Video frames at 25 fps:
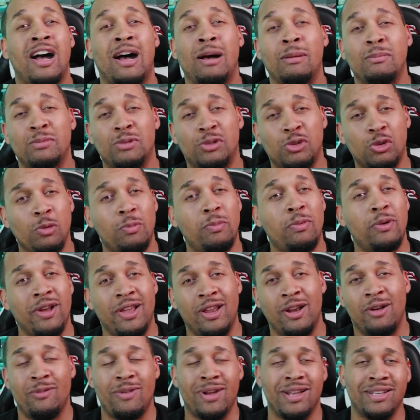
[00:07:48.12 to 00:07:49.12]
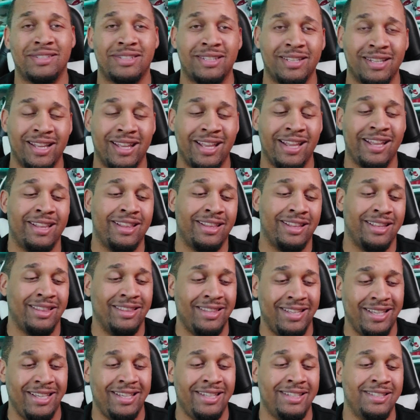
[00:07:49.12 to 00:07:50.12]
I'm super interested in
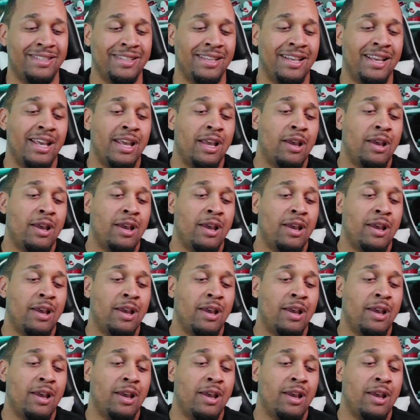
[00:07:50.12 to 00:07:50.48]
these.